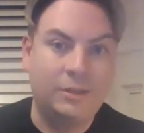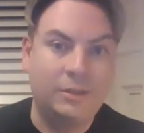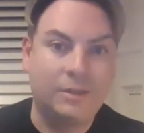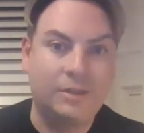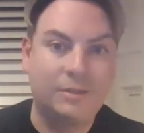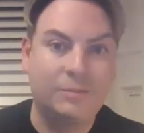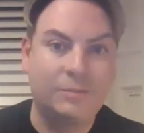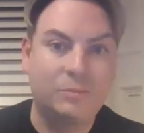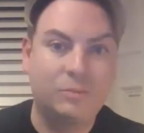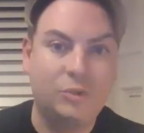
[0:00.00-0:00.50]

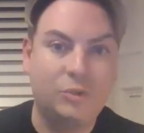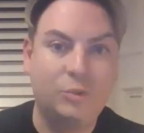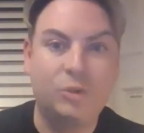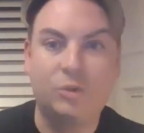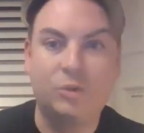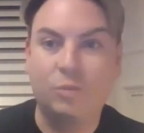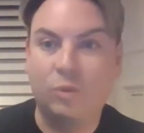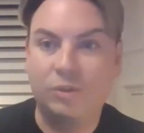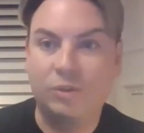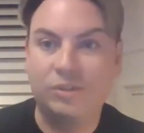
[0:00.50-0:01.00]
You
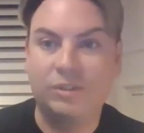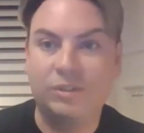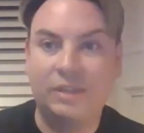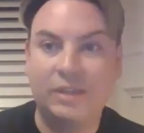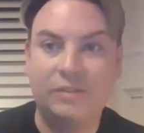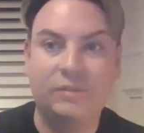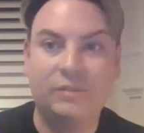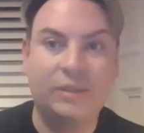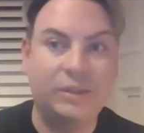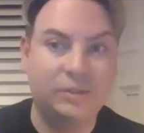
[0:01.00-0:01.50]
wouldn't want to
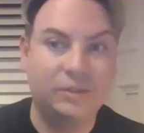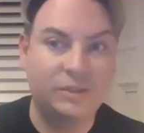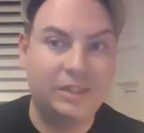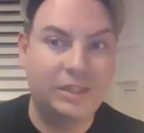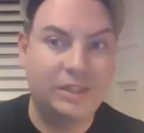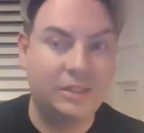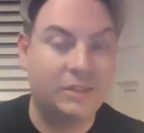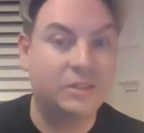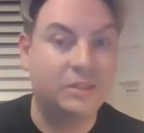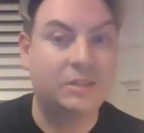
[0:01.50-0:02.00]
give LDN
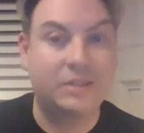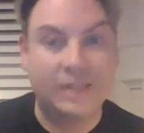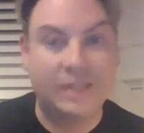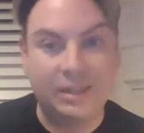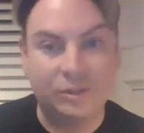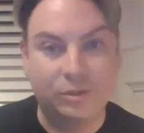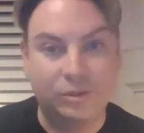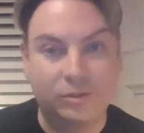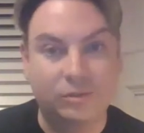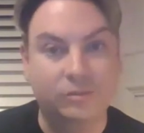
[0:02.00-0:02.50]

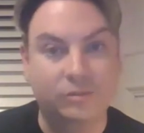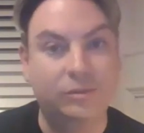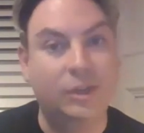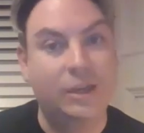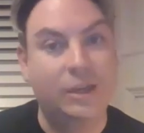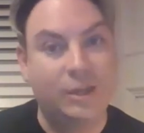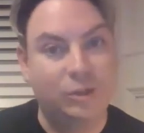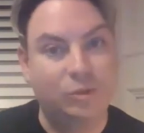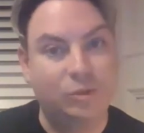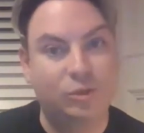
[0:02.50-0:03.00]
instead of,
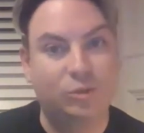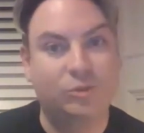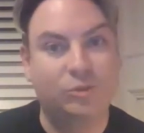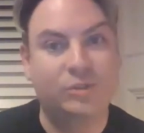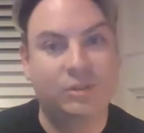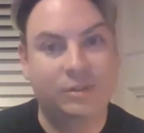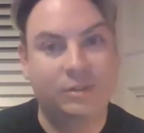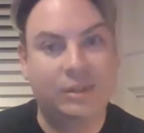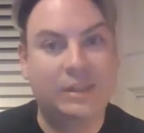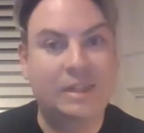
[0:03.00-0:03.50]
you know,
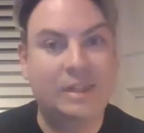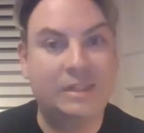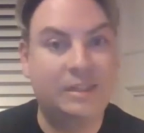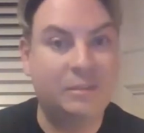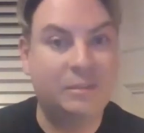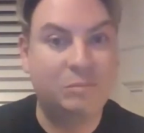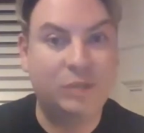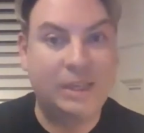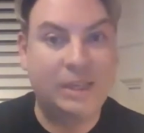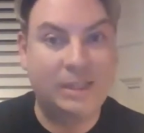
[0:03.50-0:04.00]
an
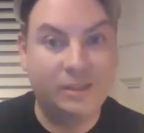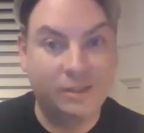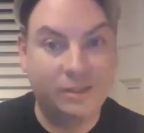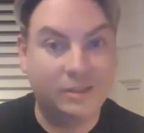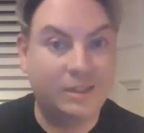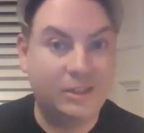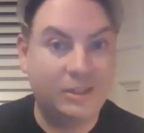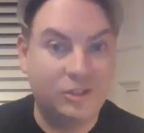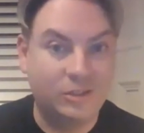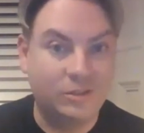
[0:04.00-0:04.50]

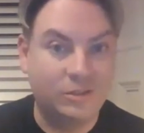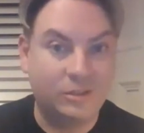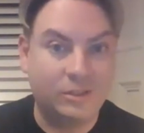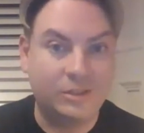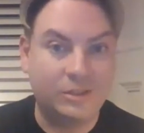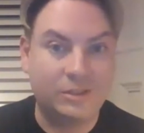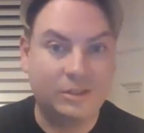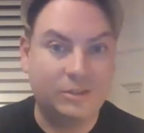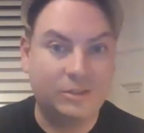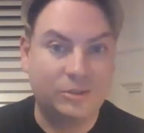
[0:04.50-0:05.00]
antiplatelet agent
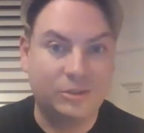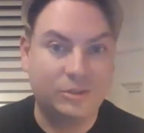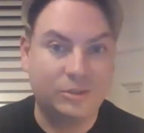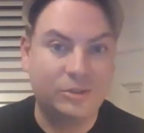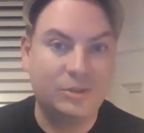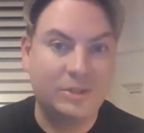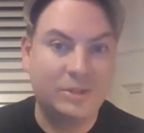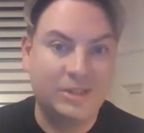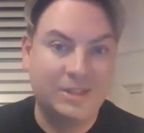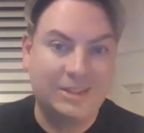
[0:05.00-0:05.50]
or
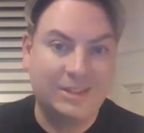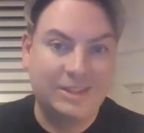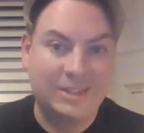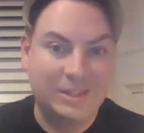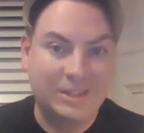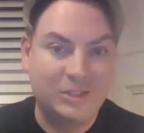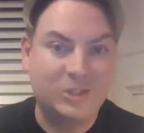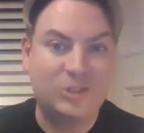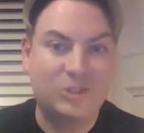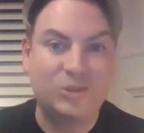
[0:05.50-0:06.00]
an
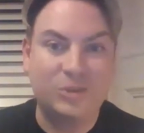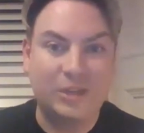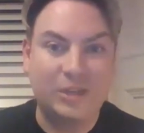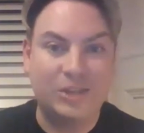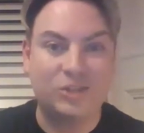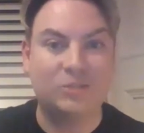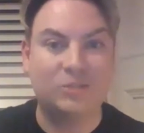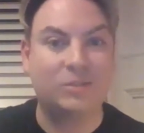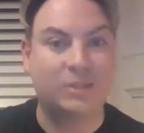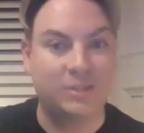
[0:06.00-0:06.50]
anti-stroke
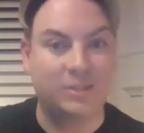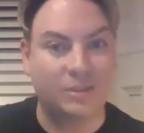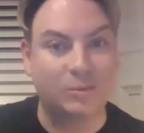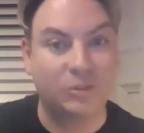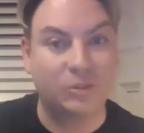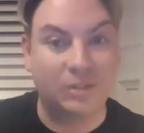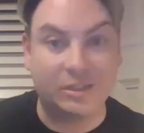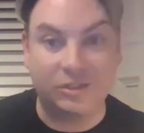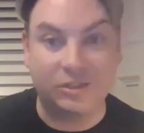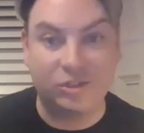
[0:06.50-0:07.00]
agent when
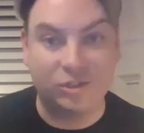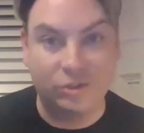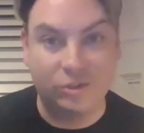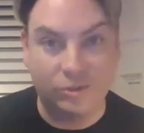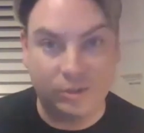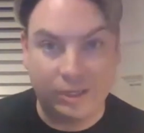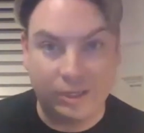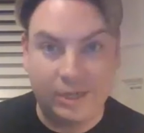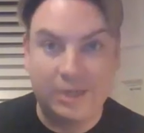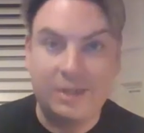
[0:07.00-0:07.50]
someone's had a
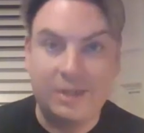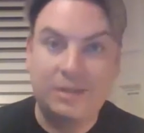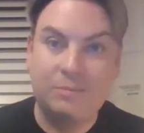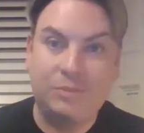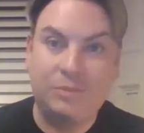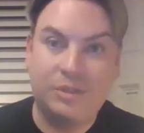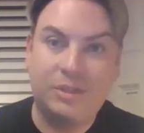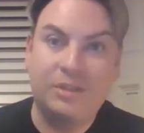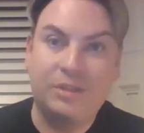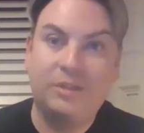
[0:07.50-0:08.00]
stroke.
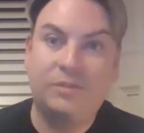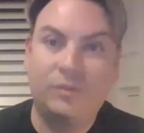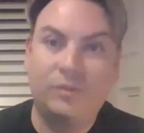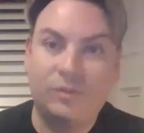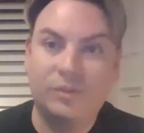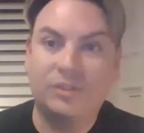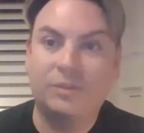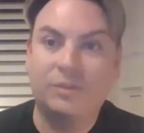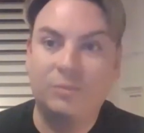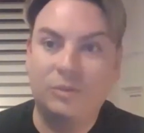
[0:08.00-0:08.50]
But then if you've
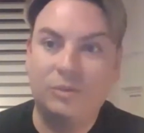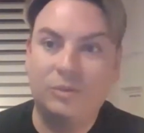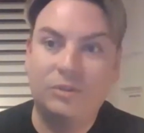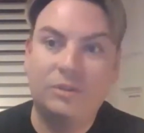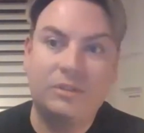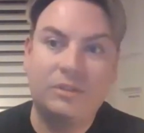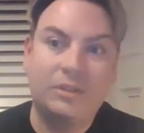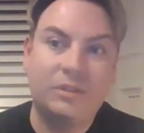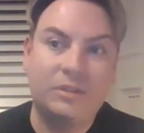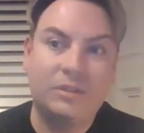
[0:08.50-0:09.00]
got someone
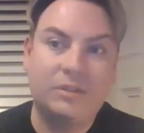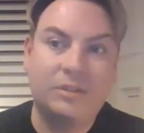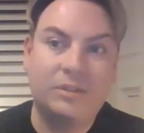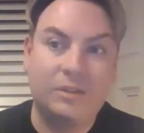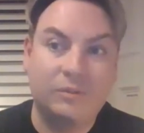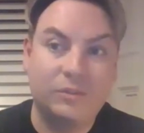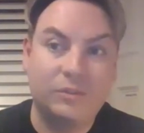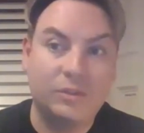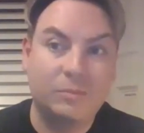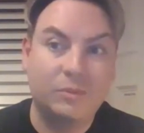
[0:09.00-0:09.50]
who's
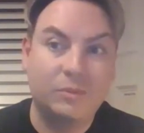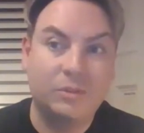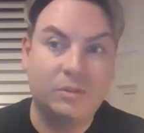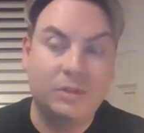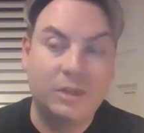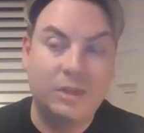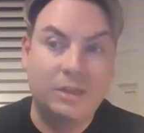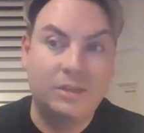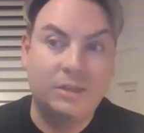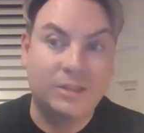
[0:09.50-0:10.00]
suffering with
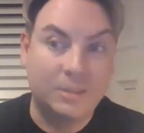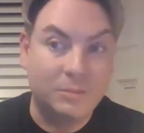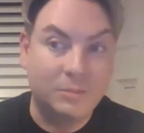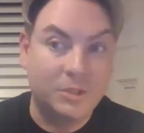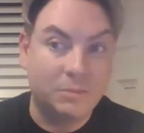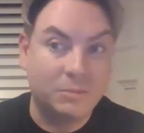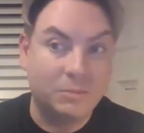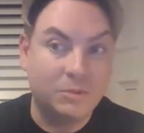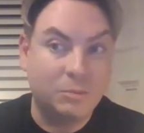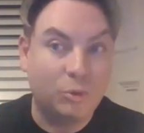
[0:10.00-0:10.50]

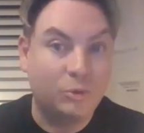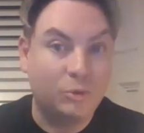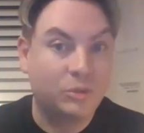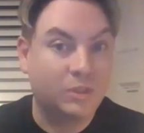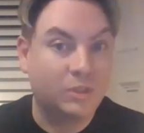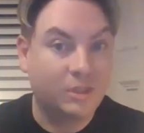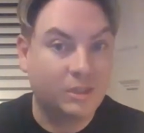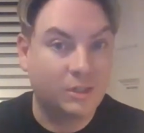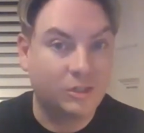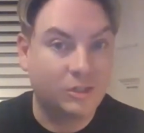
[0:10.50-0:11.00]
symptoms
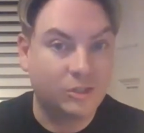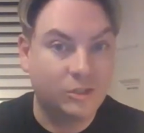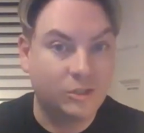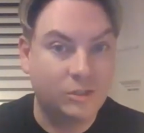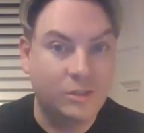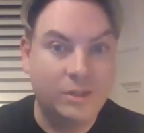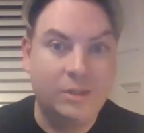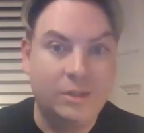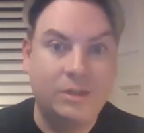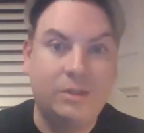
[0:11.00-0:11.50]

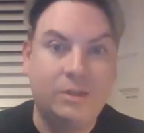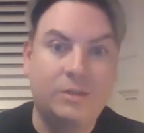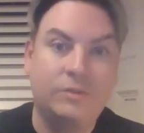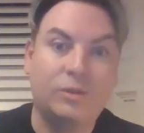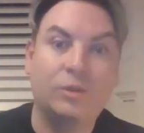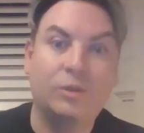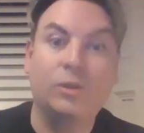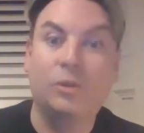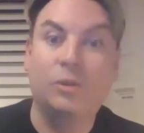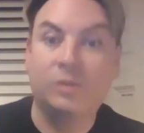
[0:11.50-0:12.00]
post-concussion
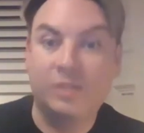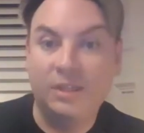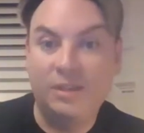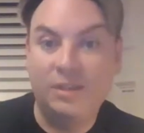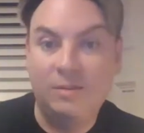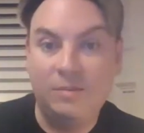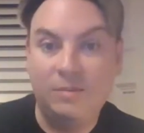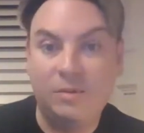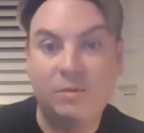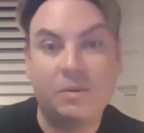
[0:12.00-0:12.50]
for a long
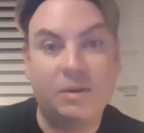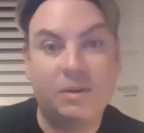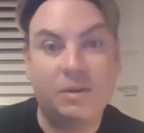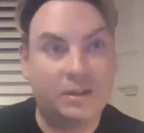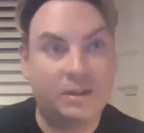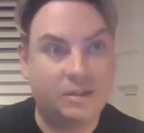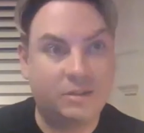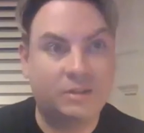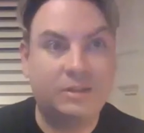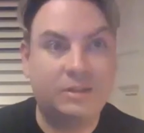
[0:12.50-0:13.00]
time,
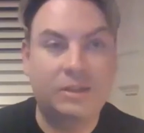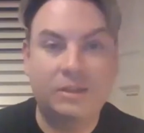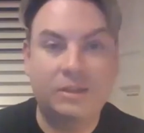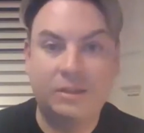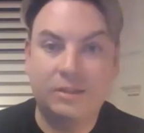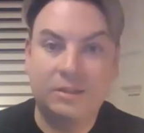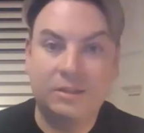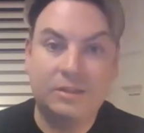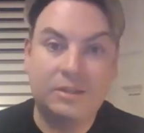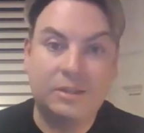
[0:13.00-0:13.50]
as
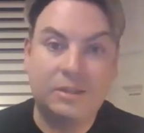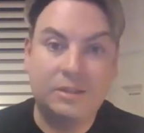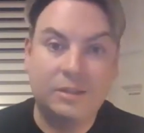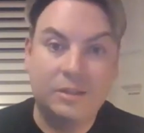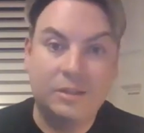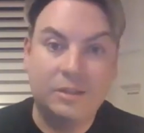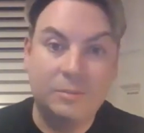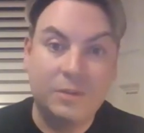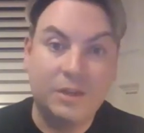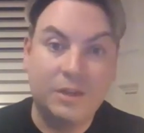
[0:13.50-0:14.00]
Sarah has said
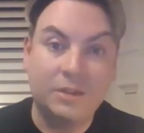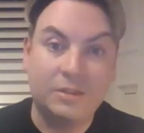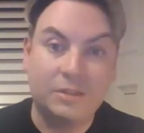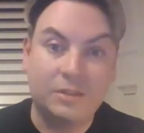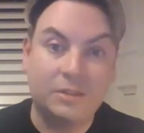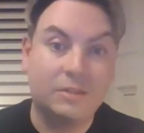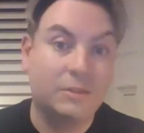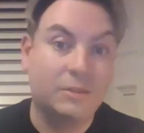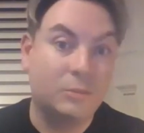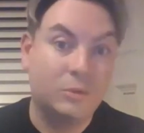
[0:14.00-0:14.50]
in the past,
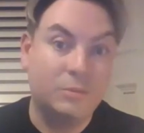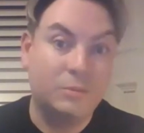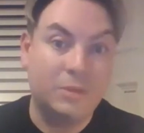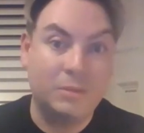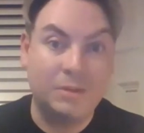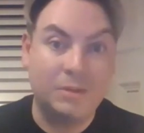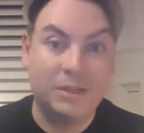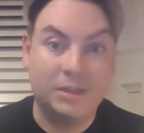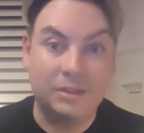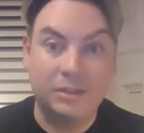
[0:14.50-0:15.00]
it wouldn't be a
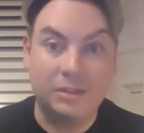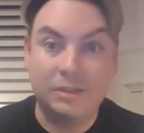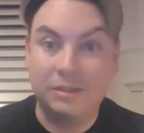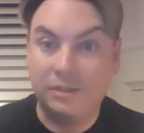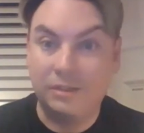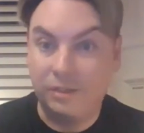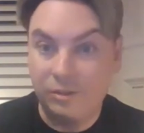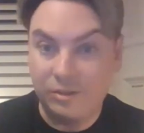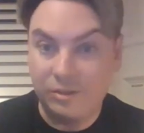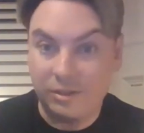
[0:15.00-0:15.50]
bad idea
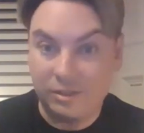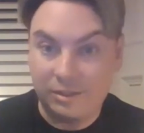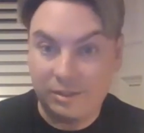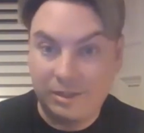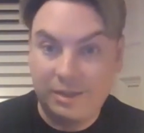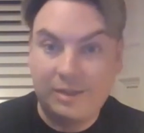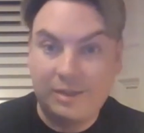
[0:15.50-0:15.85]
to use it.